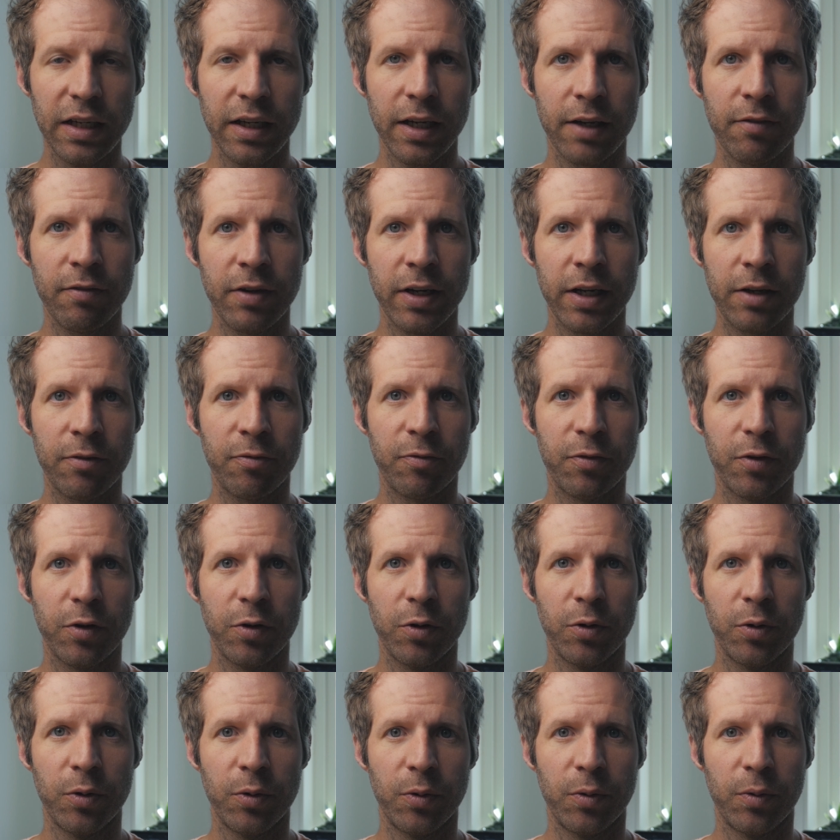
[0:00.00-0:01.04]
even if
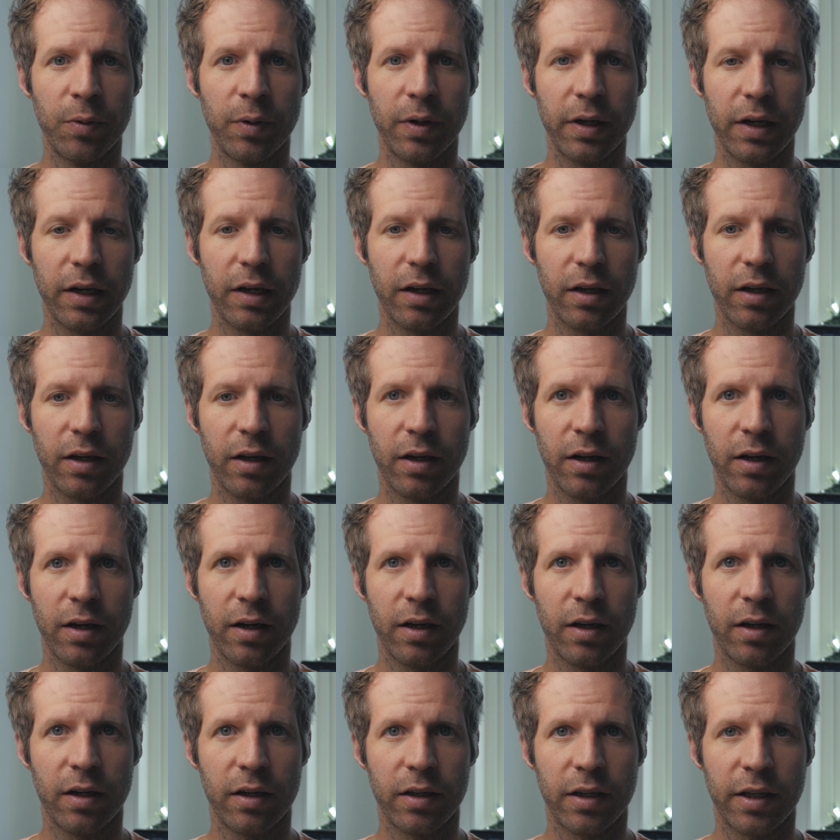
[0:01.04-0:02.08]
you
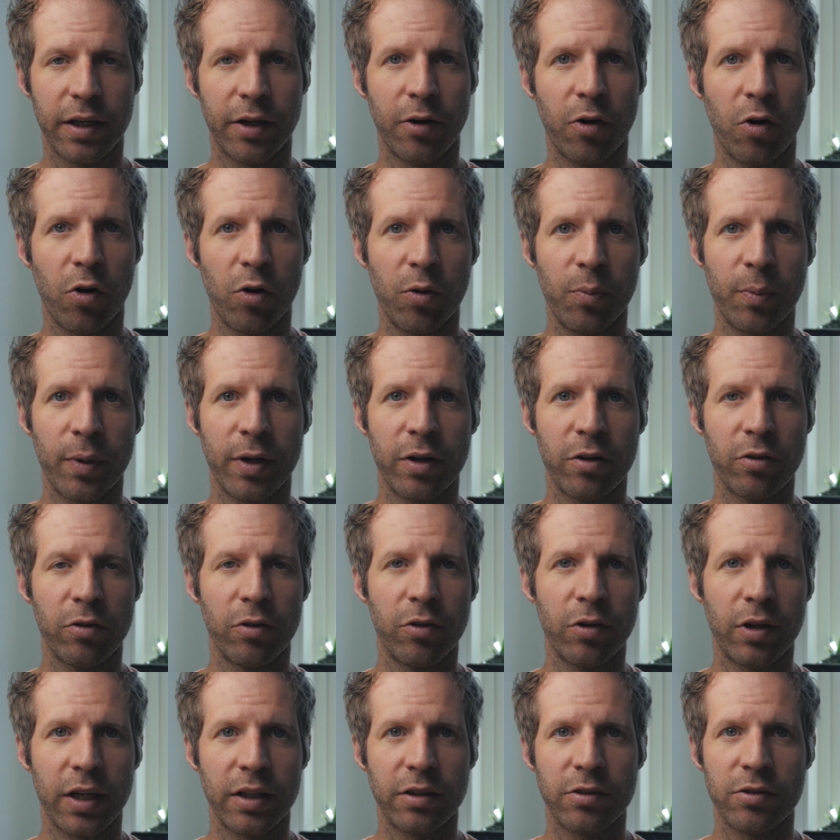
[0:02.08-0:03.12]
get home and you
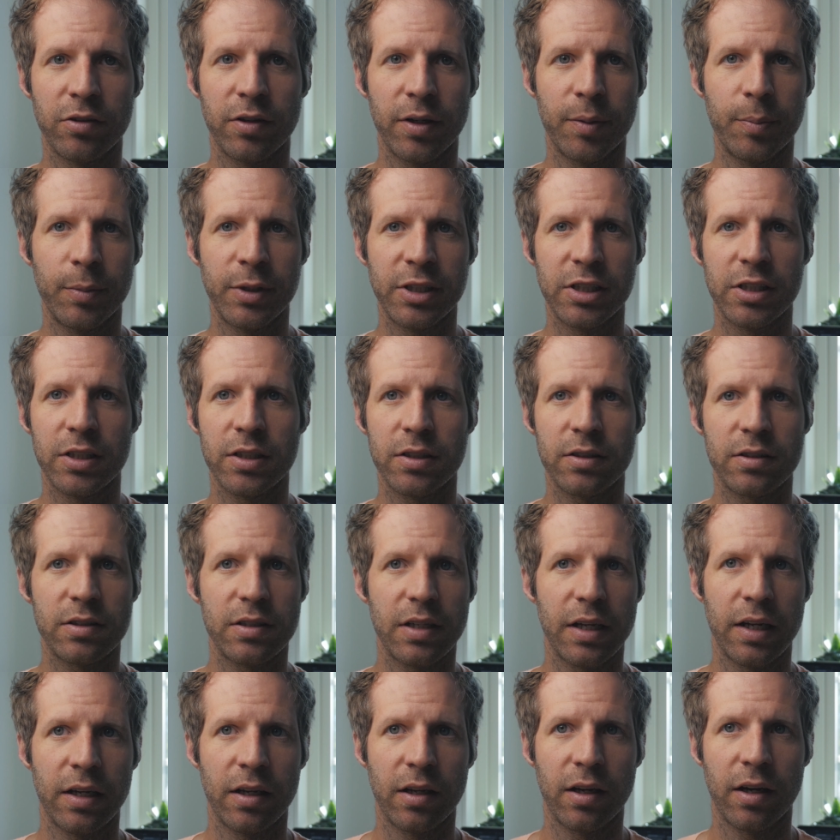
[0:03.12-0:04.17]
look at your images
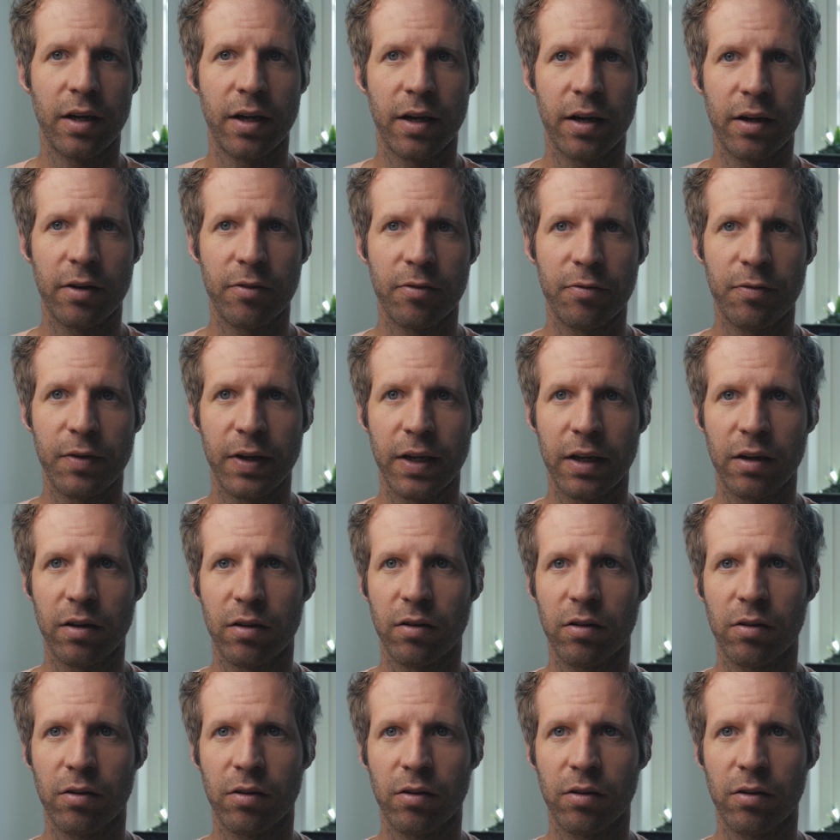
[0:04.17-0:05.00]
and think,